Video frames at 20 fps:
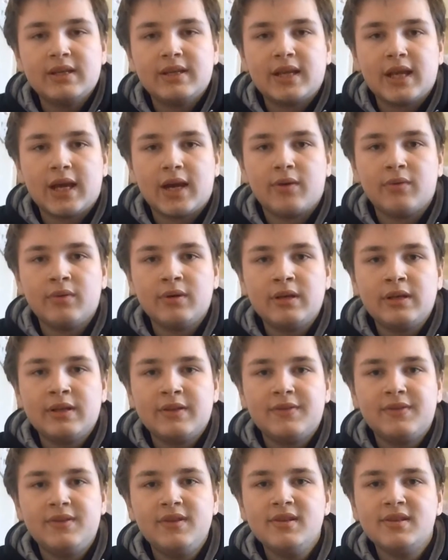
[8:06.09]
Now
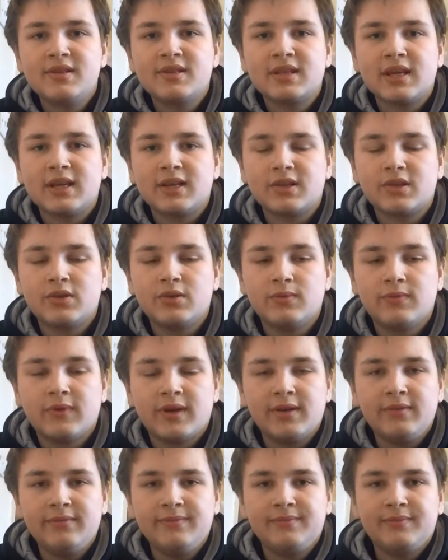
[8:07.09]
this tactical
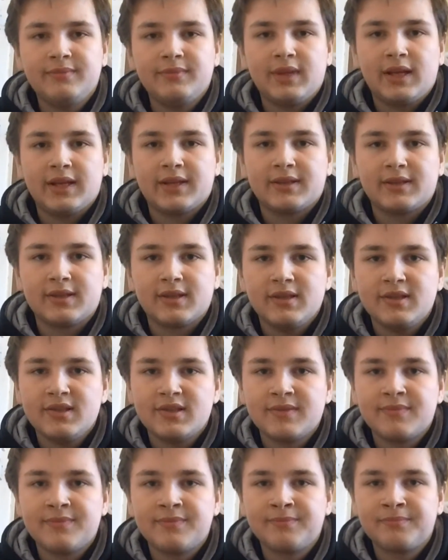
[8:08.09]
rail, like
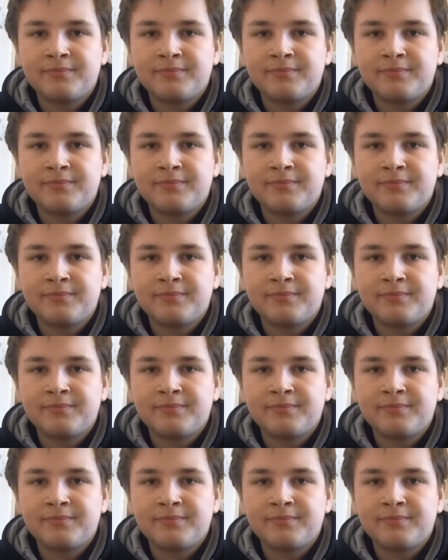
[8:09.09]
this,